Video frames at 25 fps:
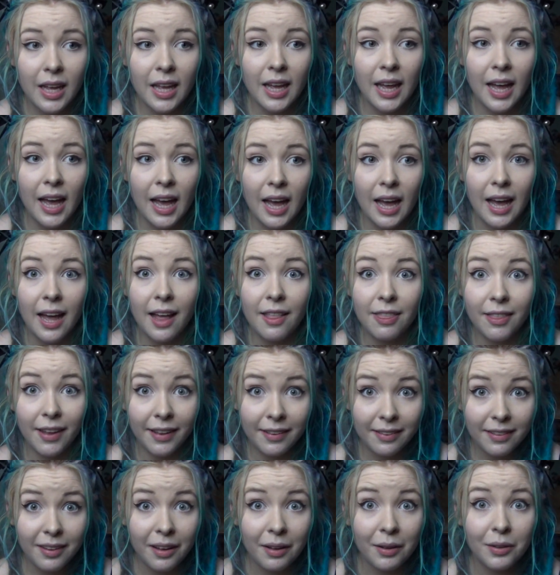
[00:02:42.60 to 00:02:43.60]
And
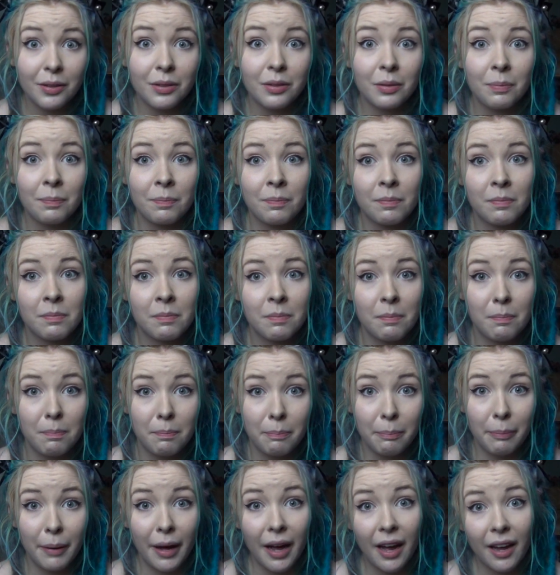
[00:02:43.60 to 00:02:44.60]
that sucks.
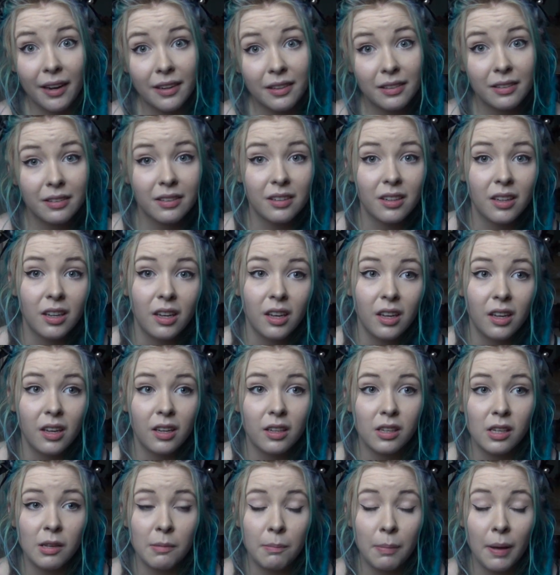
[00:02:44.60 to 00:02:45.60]
But
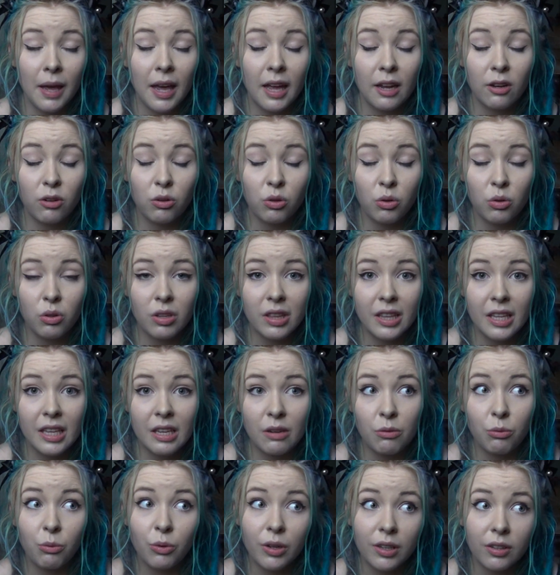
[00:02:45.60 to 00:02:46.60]
compared to
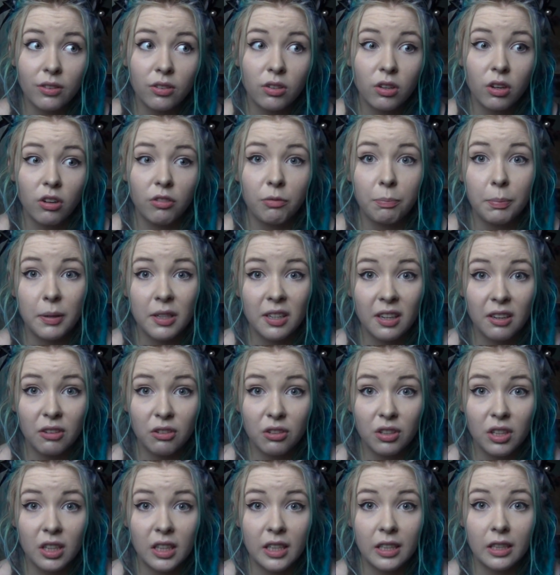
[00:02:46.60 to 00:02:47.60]
the risk of
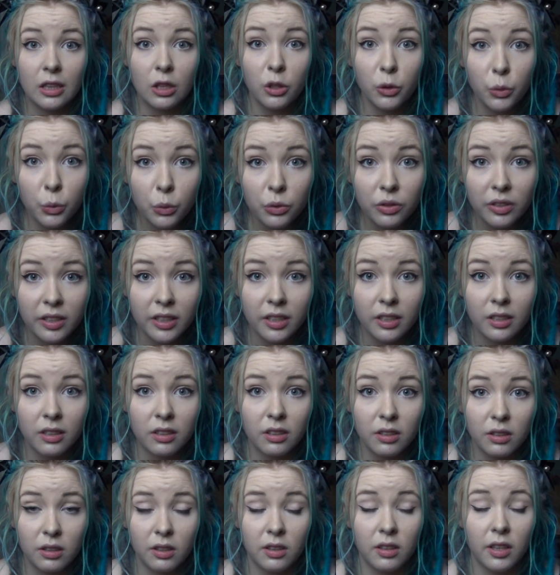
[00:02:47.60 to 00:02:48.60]
potentially losing
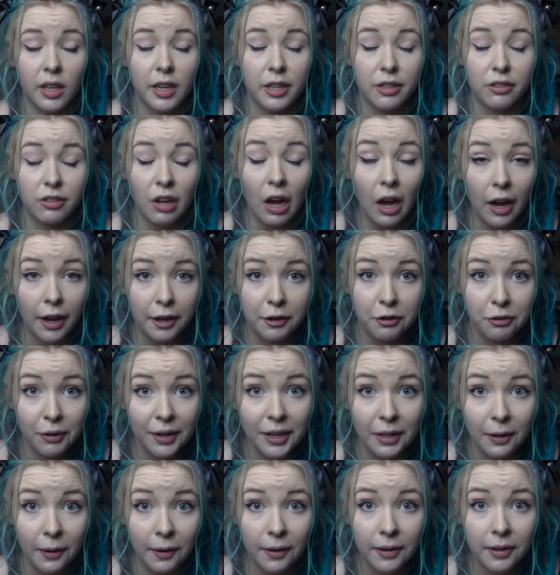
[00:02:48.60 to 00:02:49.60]
an entire
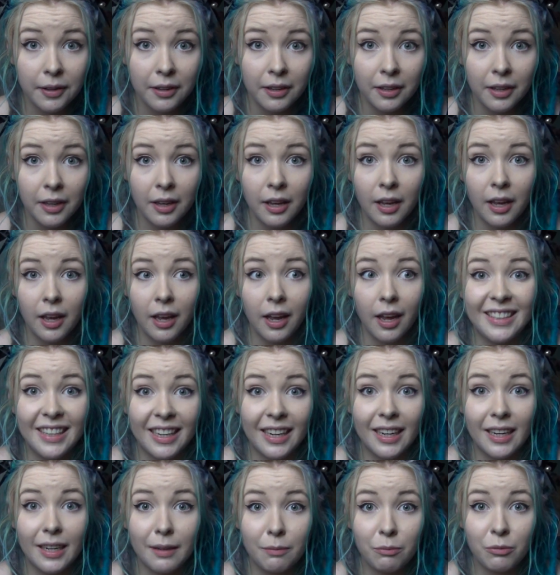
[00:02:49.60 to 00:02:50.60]
dreadlock,
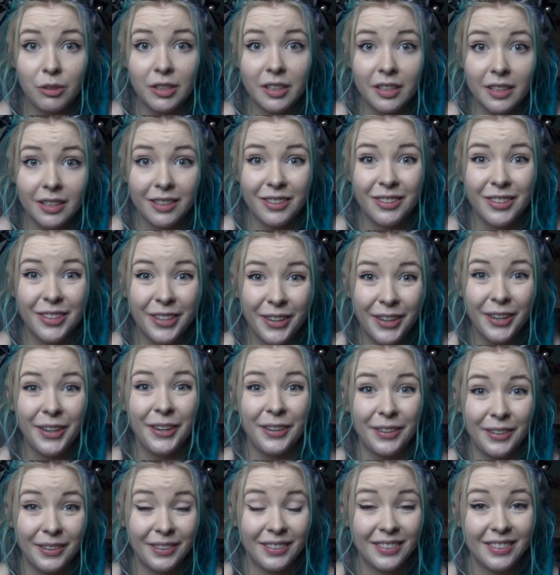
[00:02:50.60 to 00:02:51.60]
yeah, I'm willing
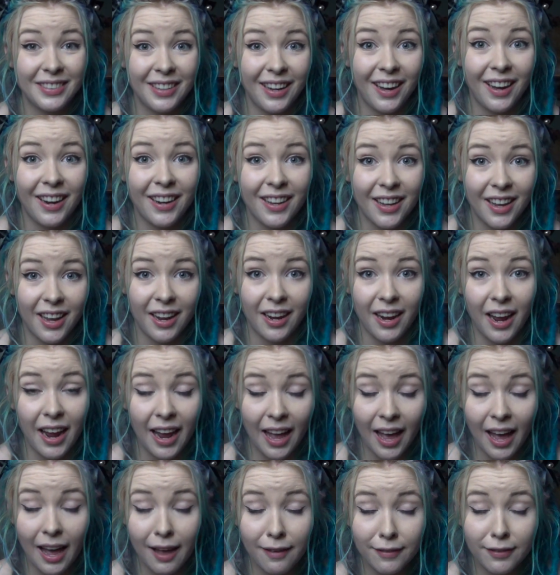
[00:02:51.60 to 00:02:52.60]
to start again. I
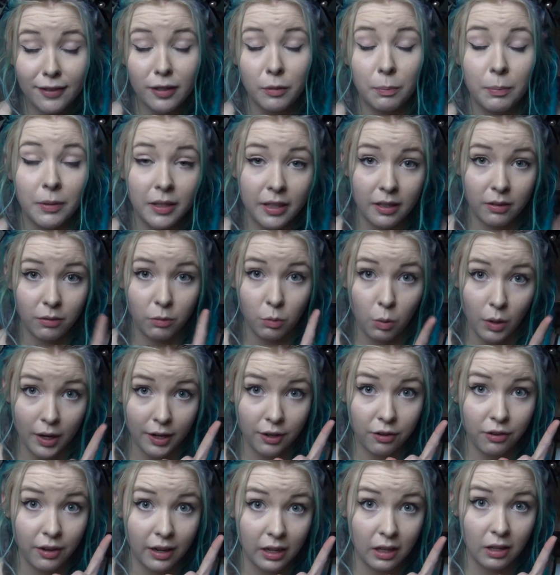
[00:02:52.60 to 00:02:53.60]
have split
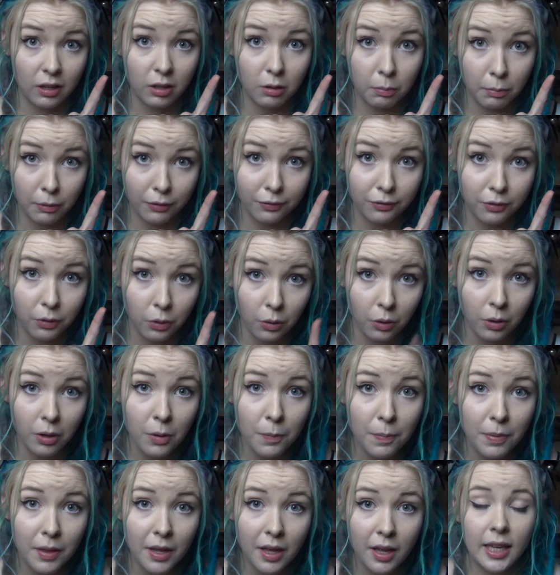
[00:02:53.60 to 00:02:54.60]
one dreadlock
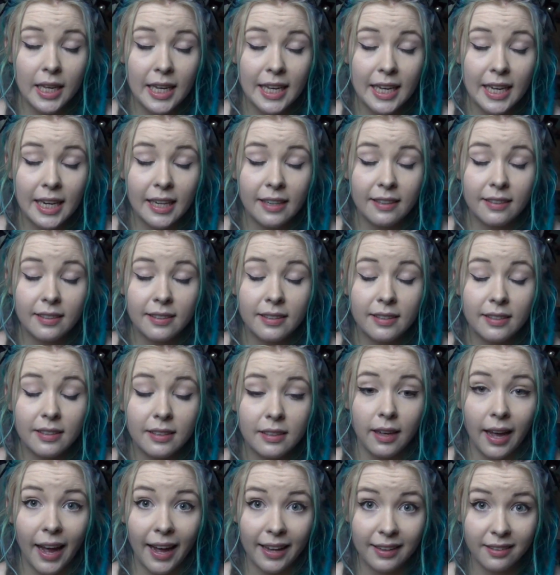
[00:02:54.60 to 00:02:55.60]
before. It
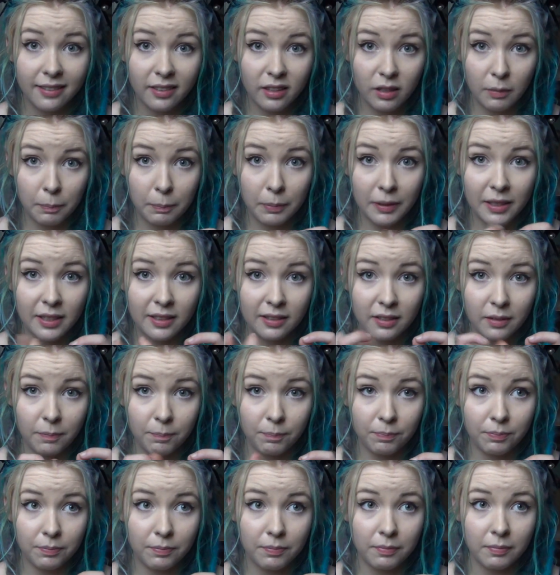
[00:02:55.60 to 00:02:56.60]
had split
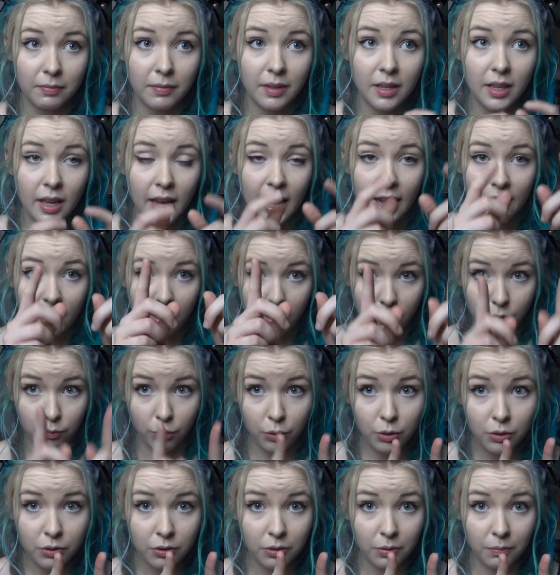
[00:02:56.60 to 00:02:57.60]
at the
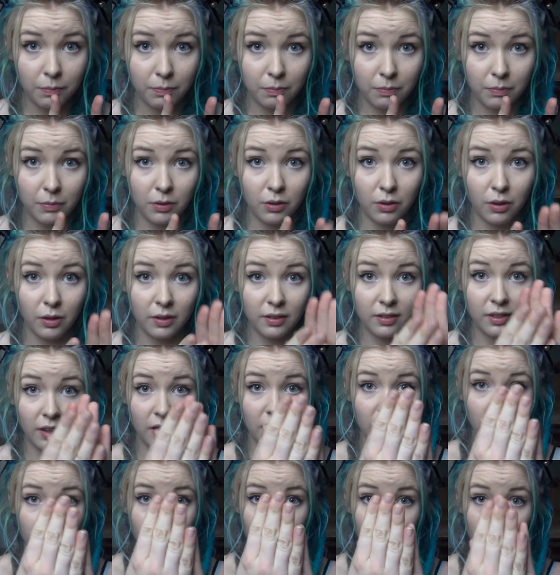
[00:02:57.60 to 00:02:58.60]
root, so instead
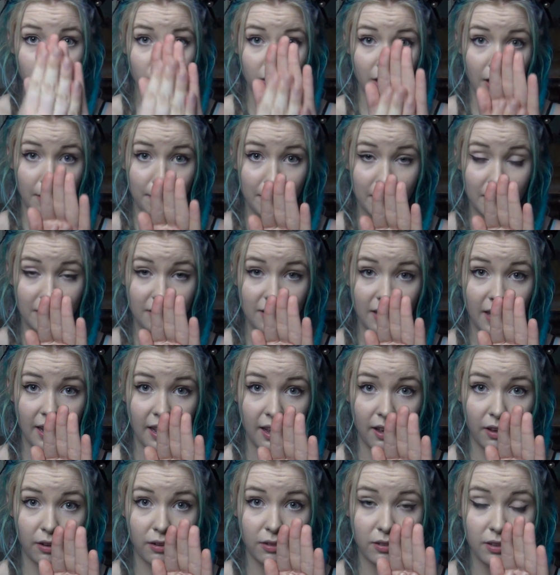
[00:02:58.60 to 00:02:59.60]
of the root coming
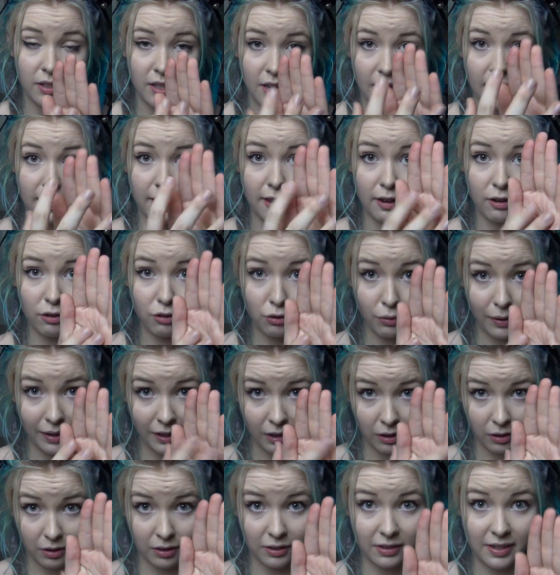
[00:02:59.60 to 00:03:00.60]
down and then
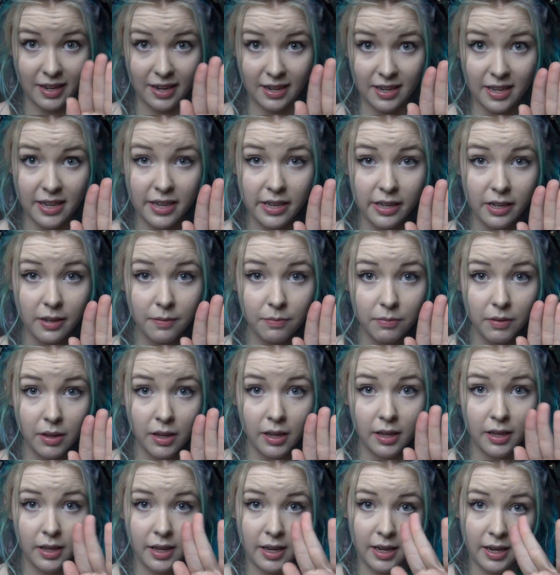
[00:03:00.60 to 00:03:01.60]
dreadlock down here,
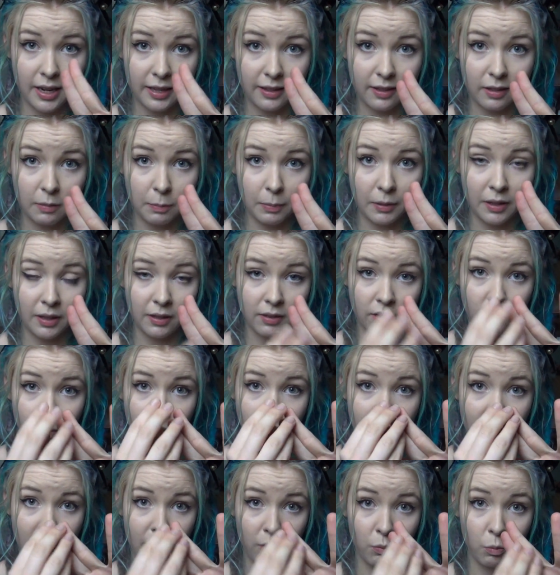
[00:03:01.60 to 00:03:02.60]
it had split, so
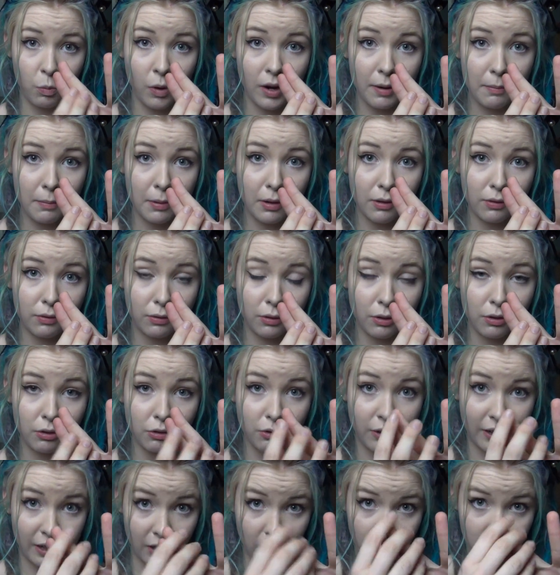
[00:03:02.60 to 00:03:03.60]
it had one bit of root
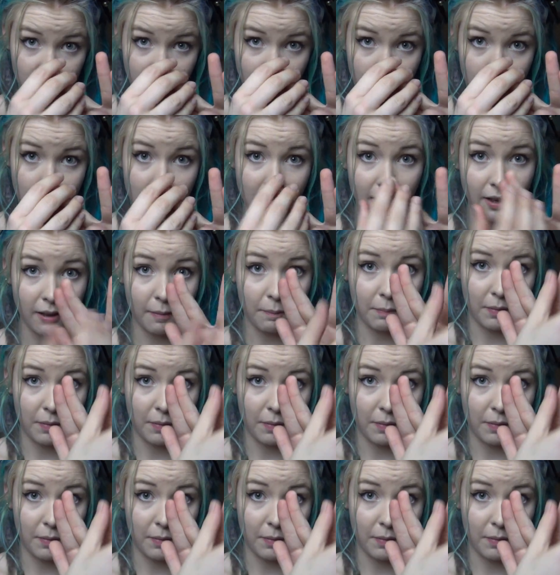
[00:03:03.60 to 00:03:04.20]
dreadlocked up here,